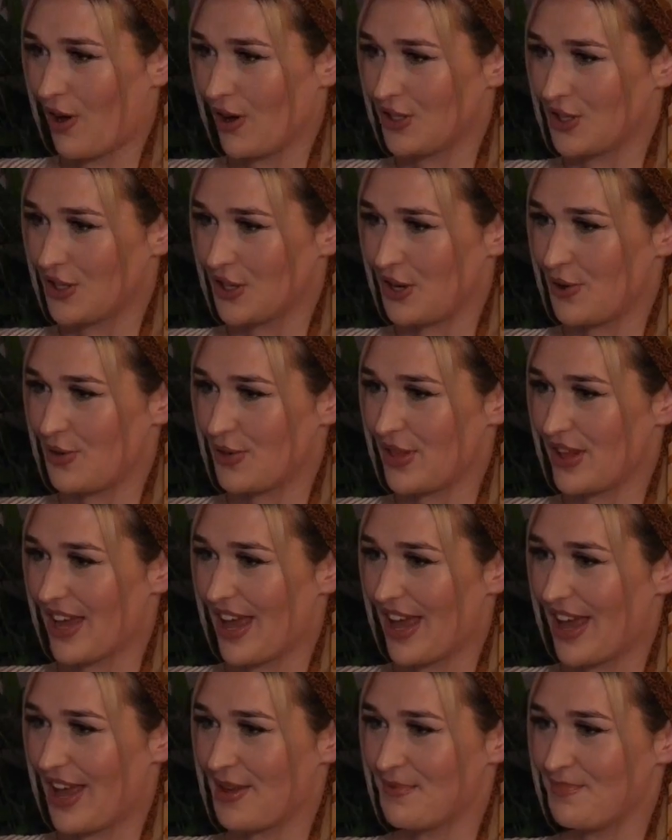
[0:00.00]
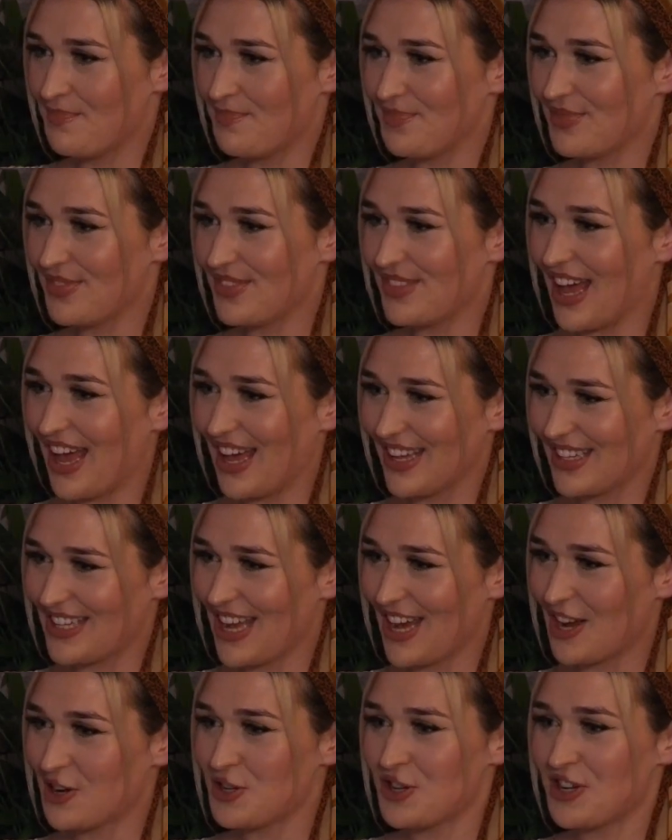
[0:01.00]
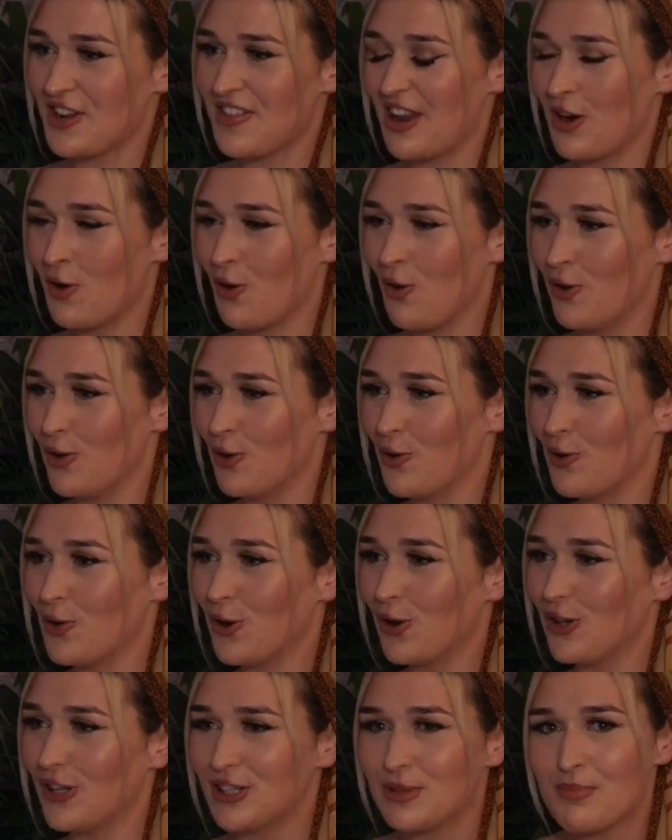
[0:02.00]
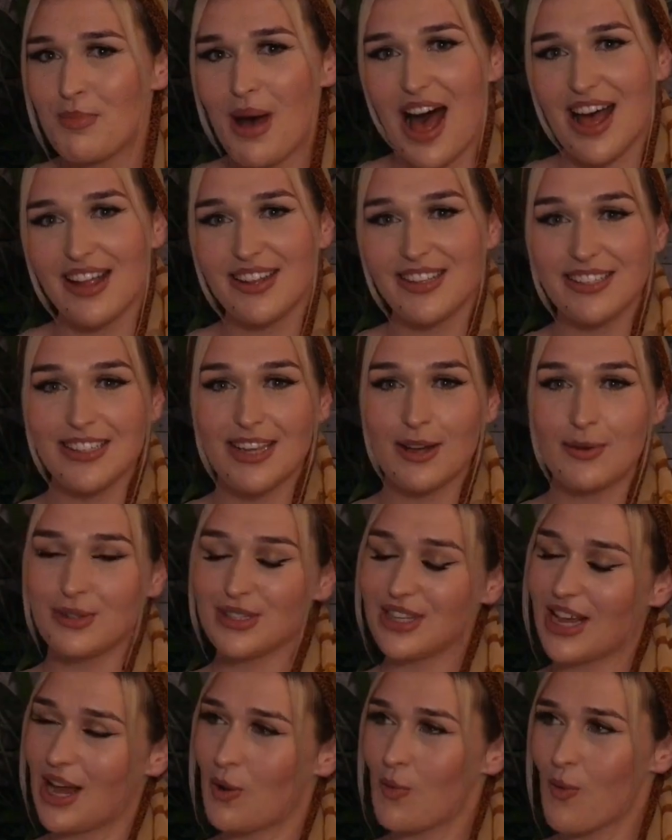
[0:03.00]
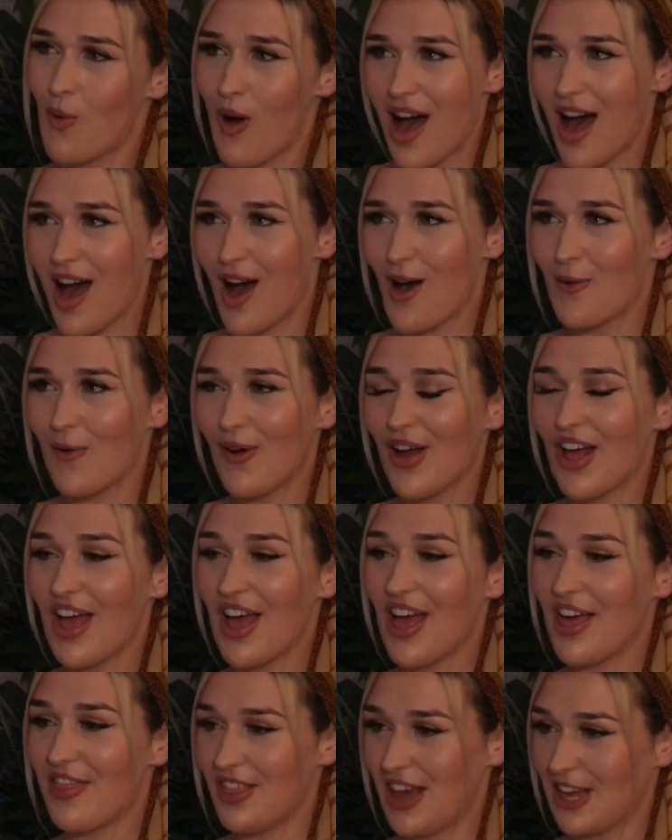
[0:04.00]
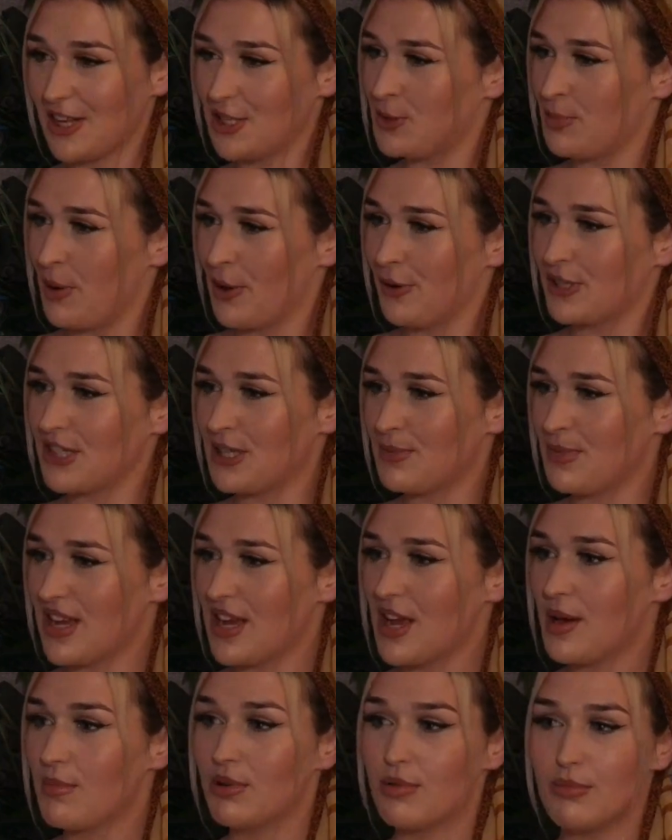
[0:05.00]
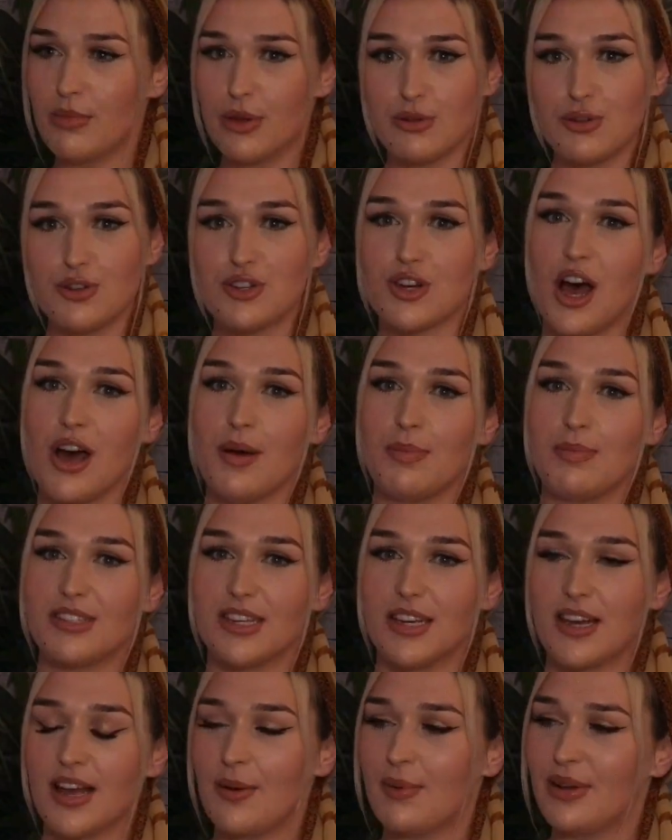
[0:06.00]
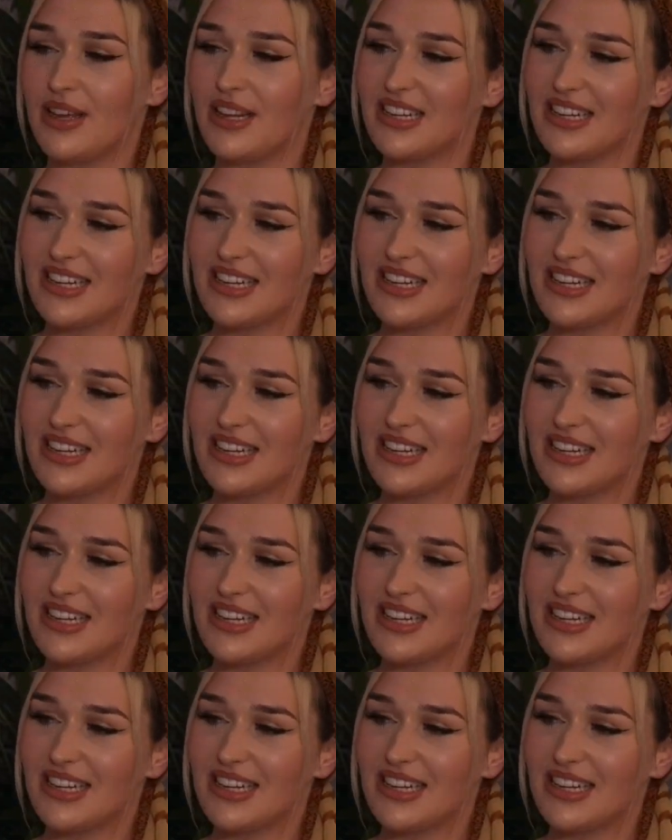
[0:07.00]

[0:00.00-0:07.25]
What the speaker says: part, you know, the that section, and then all your colours and patterns. I was like, wow, that spoke to me. But most shops I go in.